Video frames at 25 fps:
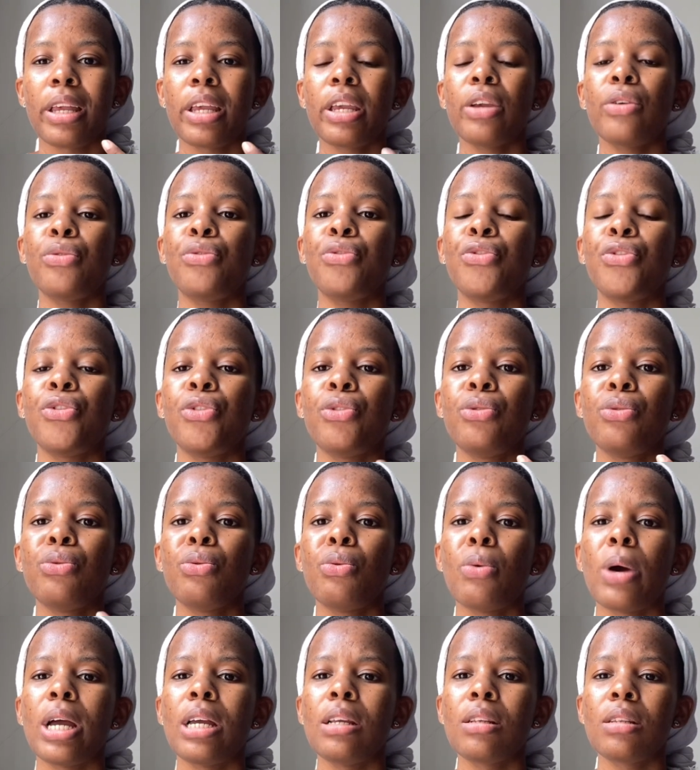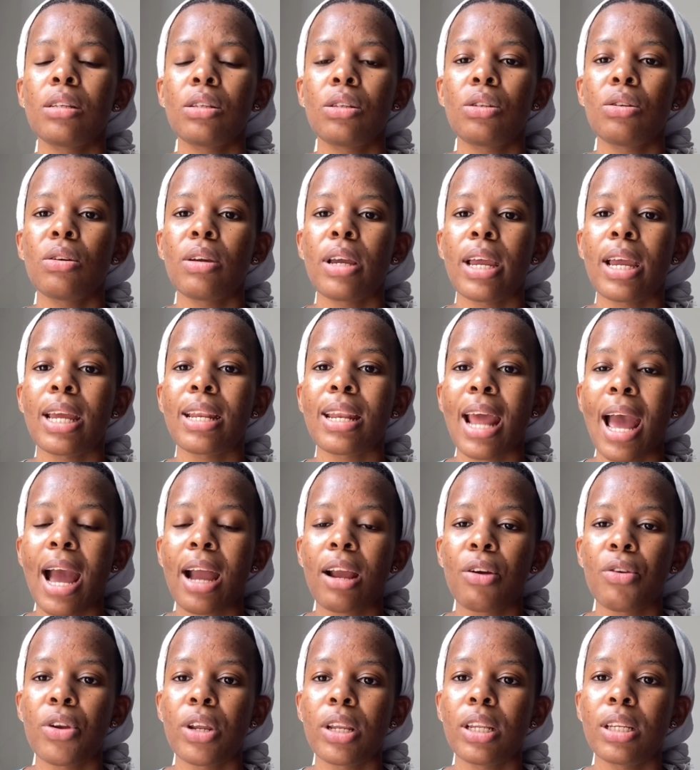If you went to an
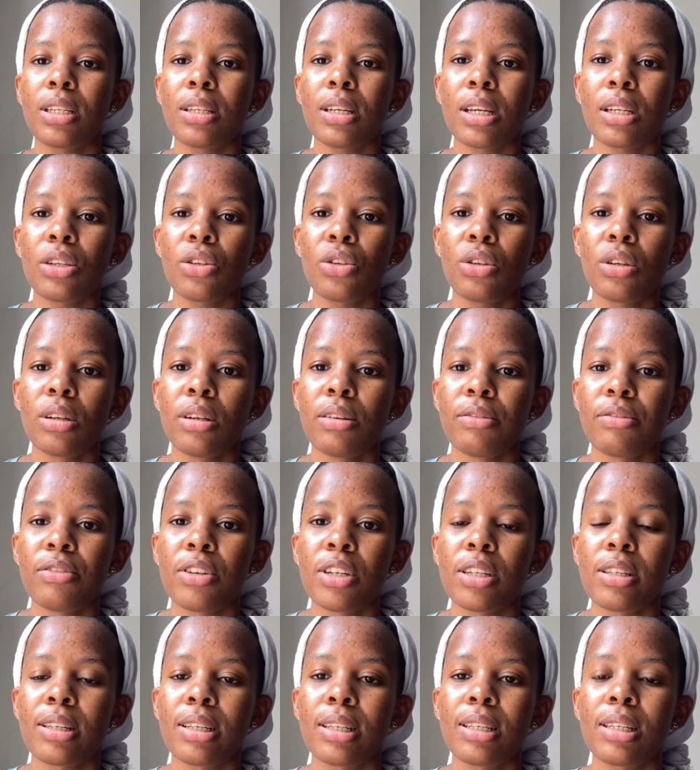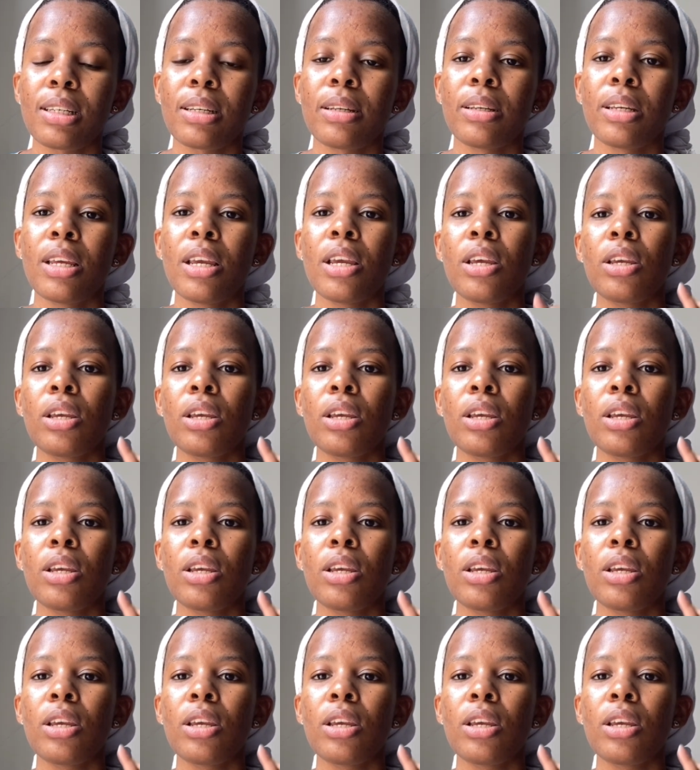accredited university,